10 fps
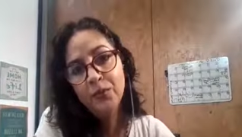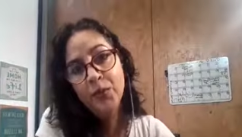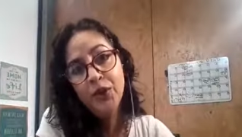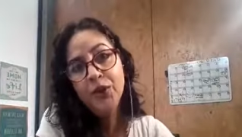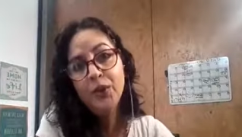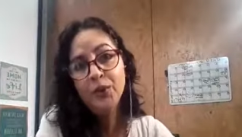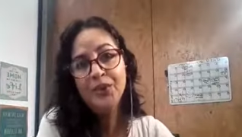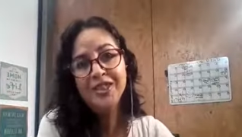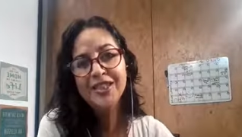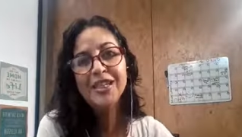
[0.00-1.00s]
with you.
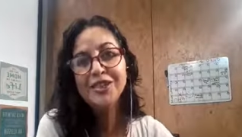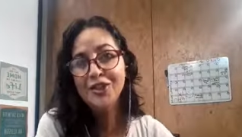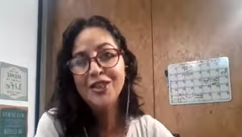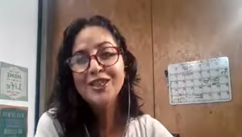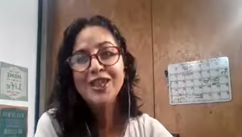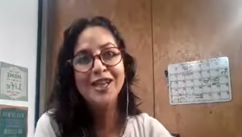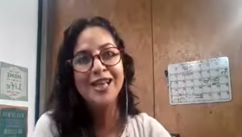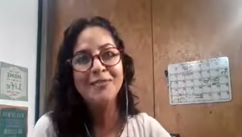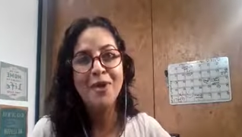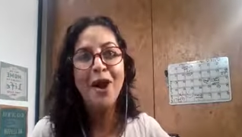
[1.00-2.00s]
It's not your it's not
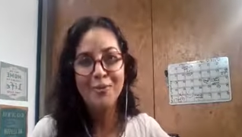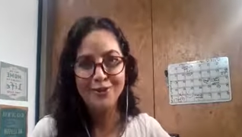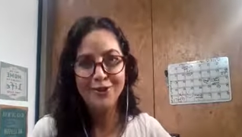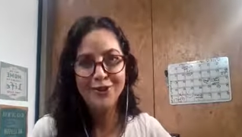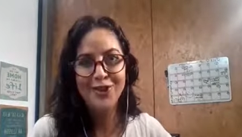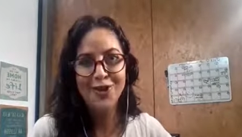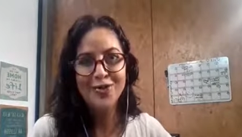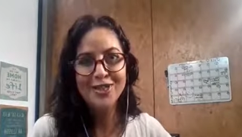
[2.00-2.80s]
like mom, you know?